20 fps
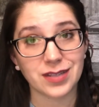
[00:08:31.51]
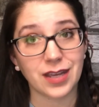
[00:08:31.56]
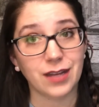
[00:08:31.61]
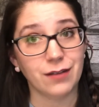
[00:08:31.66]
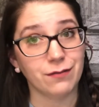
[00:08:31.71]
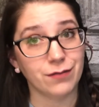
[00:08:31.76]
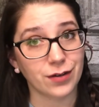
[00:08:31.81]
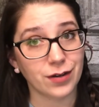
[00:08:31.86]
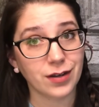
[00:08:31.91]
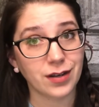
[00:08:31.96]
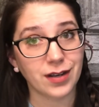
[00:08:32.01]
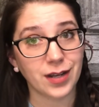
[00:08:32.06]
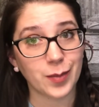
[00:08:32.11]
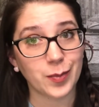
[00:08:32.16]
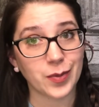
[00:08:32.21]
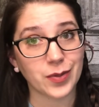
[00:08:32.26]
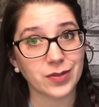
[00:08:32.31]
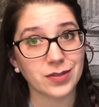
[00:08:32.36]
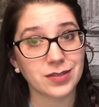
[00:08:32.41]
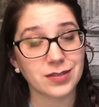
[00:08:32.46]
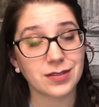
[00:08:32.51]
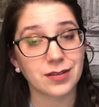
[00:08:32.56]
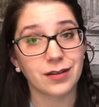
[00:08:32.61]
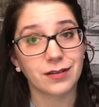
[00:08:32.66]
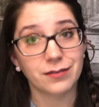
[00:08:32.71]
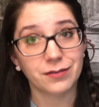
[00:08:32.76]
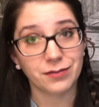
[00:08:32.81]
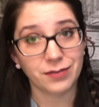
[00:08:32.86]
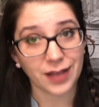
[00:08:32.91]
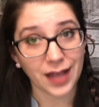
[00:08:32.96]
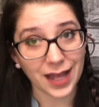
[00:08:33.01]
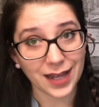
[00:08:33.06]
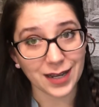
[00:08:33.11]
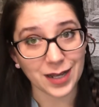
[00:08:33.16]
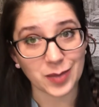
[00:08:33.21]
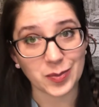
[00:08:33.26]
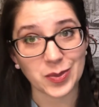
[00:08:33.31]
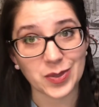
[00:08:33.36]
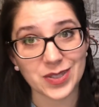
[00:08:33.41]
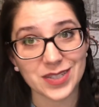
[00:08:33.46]
inverted nipples, flat
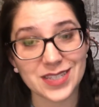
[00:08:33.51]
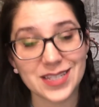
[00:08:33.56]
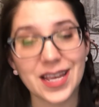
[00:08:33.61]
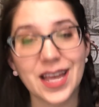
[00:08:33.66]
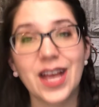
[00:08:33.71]
nipples?